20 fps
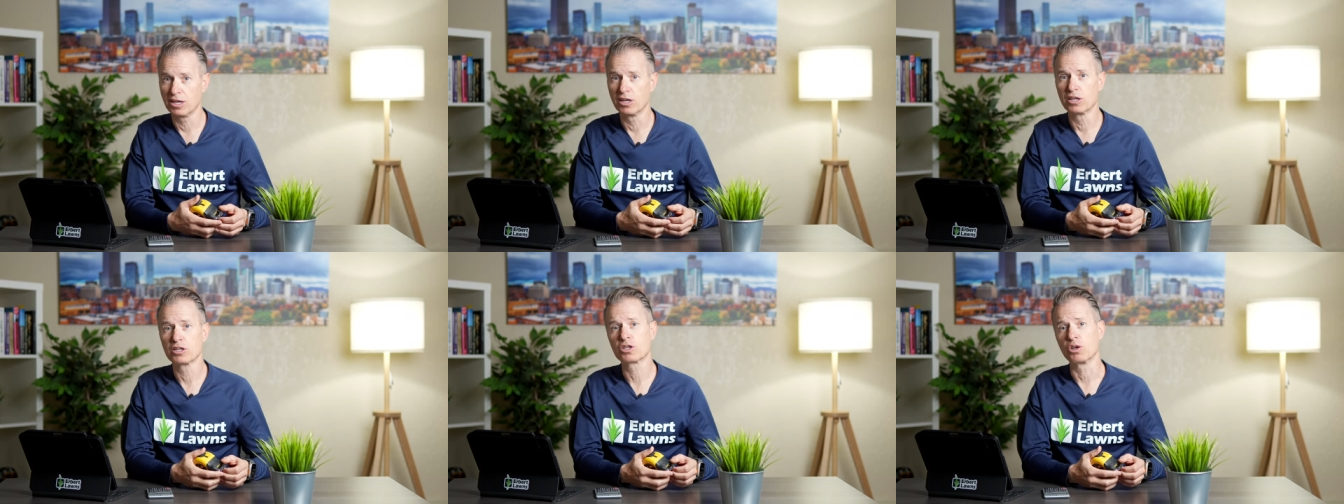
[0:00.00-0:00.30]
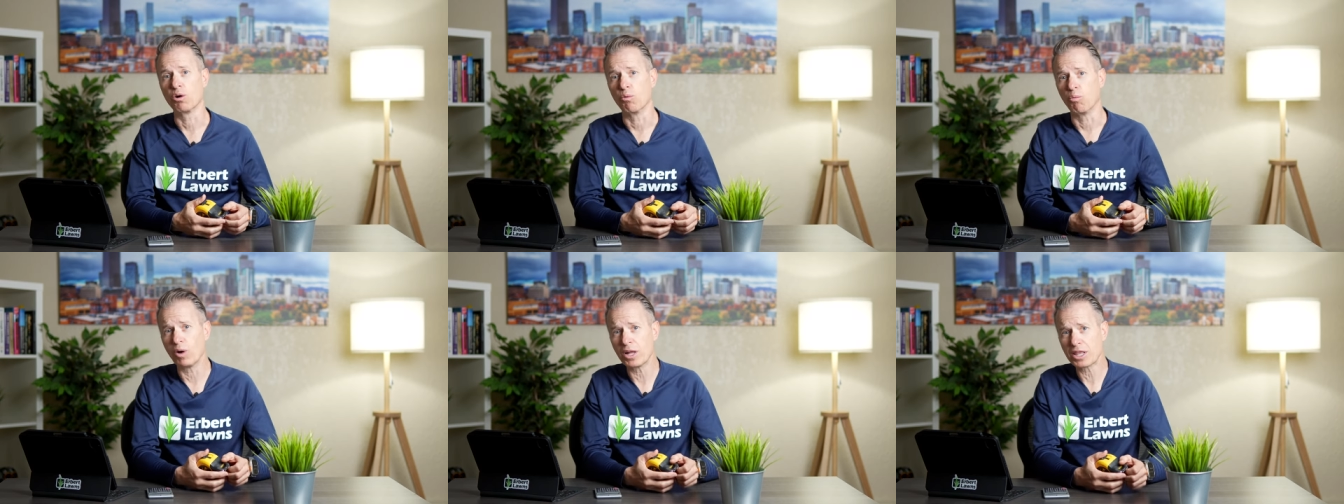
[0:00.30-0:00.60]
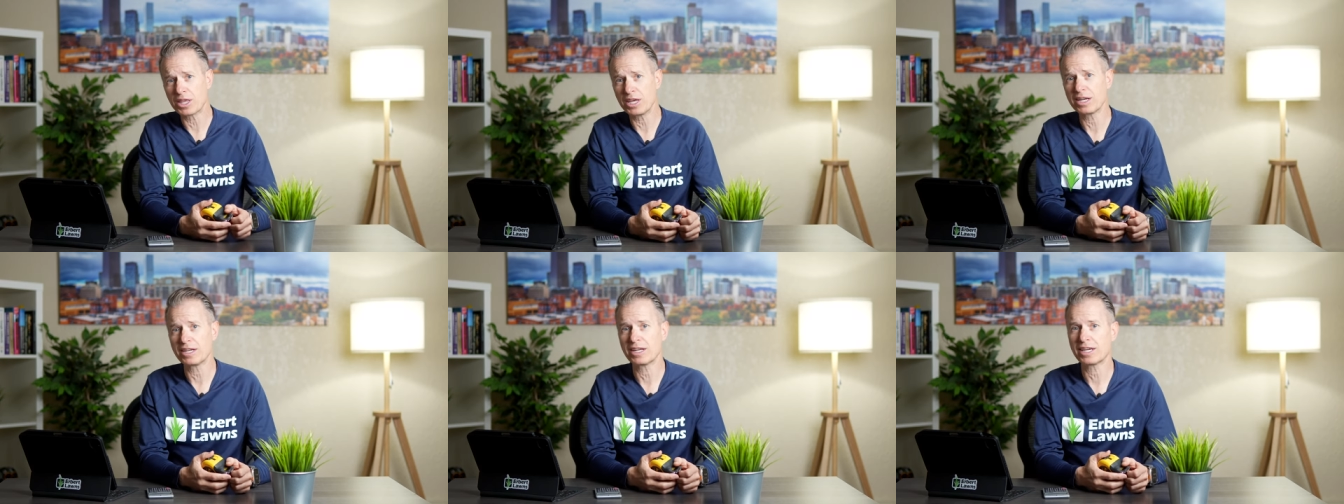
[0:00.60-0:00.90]
So one
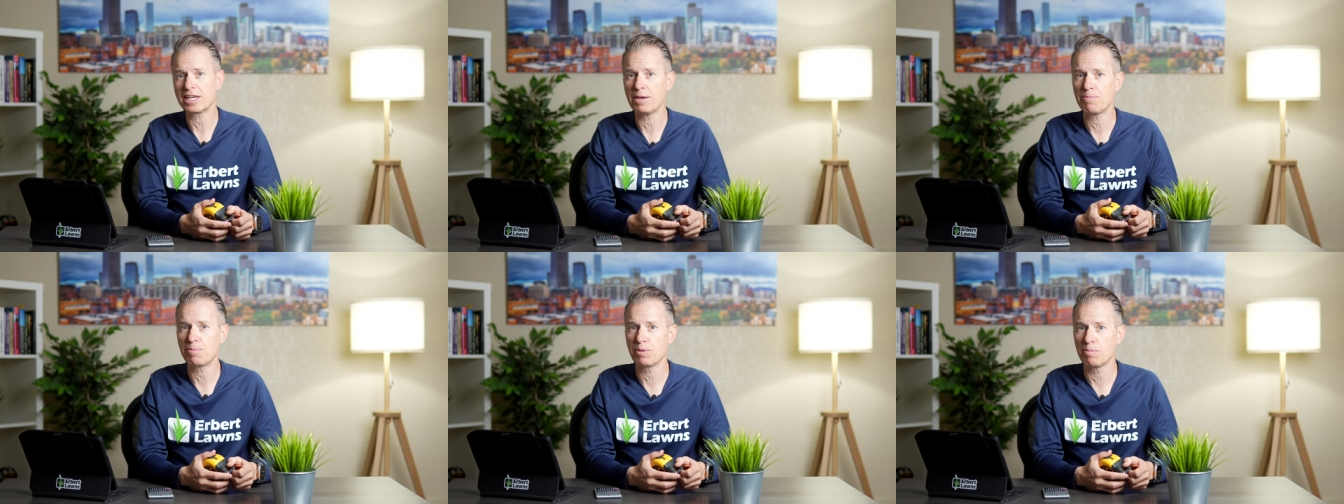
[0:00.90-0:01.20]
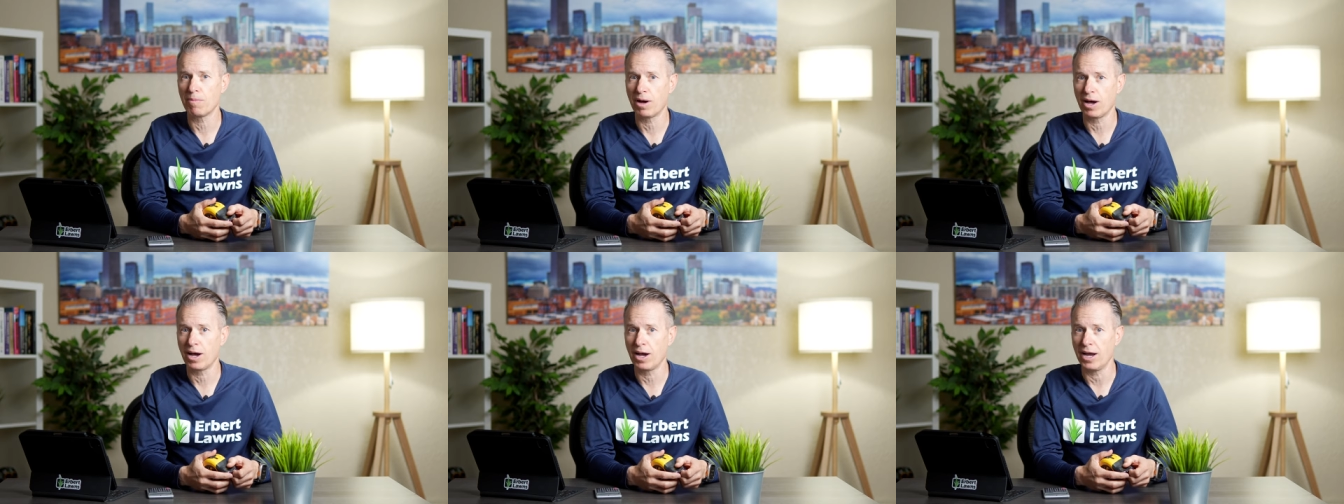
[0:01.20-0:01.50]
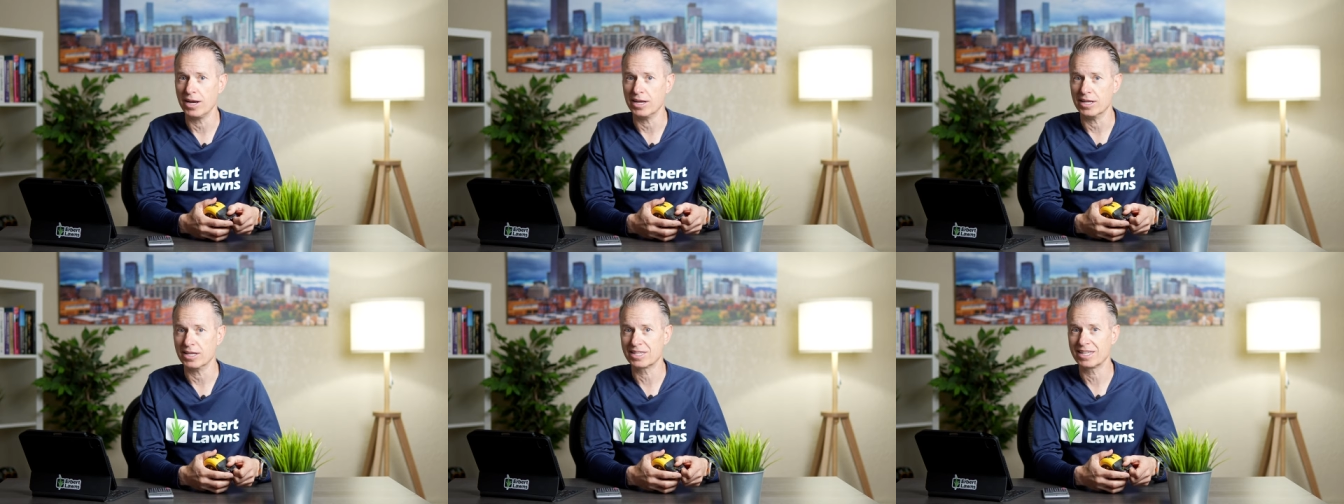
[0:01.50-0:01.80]
thing to keep in
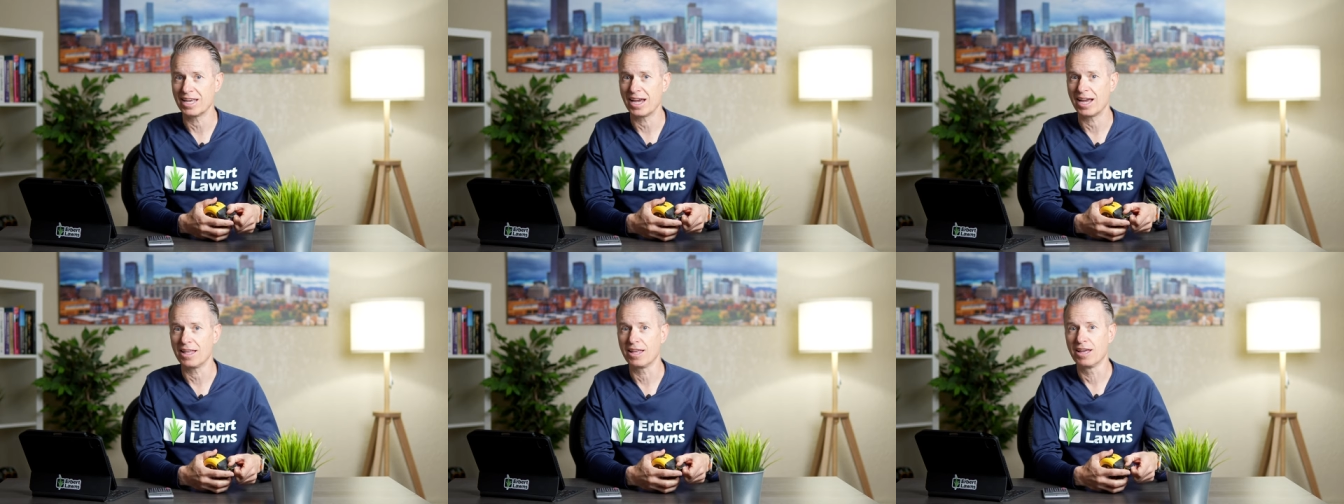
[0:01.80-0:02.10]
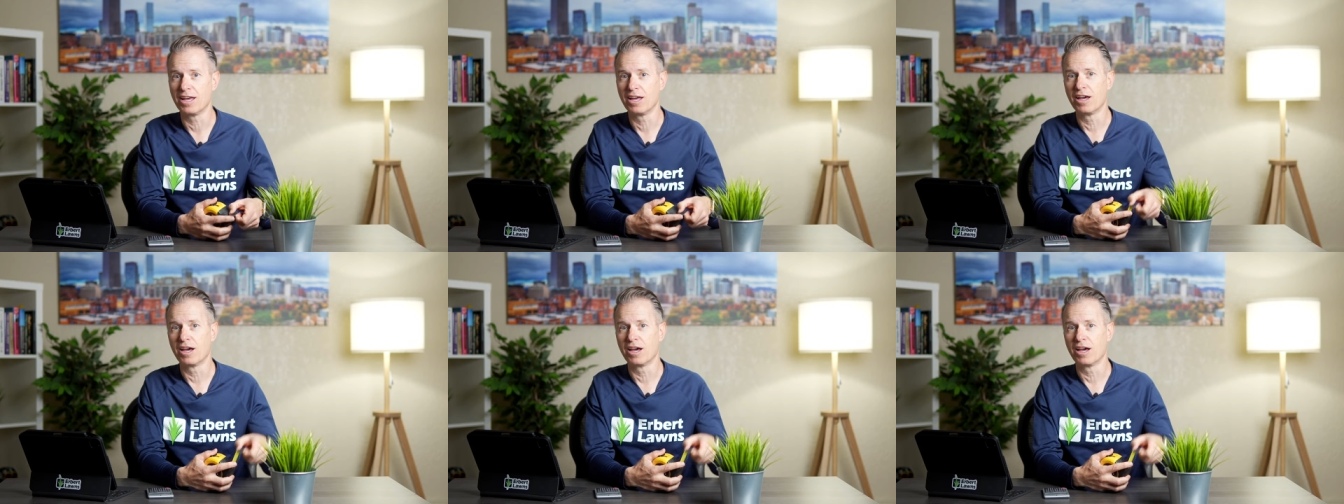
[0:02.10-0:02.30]
mind is that